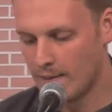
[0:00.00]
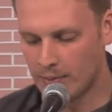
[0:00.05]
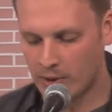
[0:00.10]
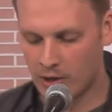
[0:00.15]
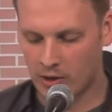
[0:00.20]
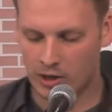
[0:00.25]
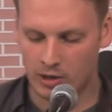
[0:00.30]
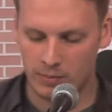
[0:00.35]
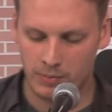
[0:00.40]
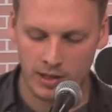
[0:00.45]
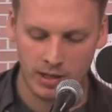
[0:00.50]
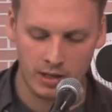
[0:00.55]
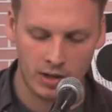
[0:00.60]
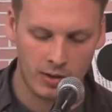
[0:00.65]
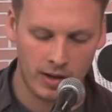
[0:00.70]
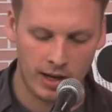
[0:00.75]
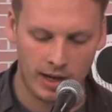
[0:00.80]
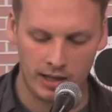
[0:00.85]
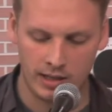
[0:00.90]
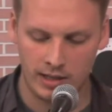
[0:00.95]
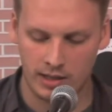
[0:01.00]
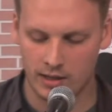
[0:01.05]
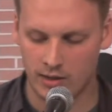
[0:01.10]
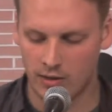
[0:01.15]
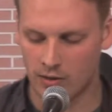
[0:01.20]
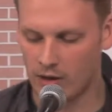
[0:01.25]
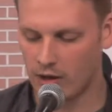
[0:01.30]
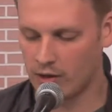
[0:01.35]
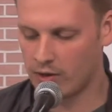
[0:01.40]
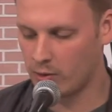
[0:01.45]
There can be no alien
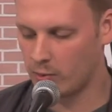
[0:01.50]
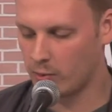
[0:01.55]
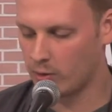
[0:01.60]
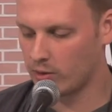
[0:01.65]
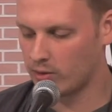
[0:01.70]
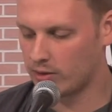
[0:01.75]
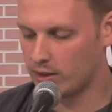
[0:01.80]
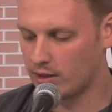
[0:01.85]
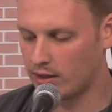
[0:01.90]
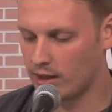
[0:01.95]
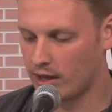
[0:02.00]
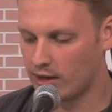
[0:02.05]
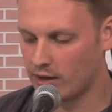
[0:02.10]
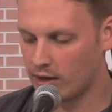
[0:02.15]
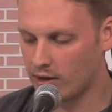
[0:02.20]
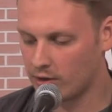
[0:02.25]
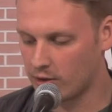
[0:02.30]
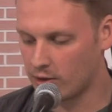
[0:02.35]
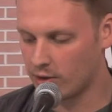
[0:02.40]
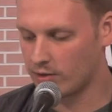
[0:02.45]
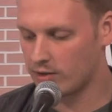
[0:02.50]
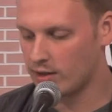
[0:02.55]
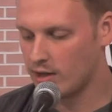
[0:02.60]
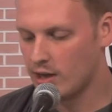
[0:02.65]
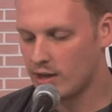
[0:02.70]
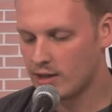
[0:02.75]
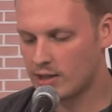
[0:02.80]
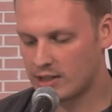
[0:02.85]
or otherworldly light on Earth,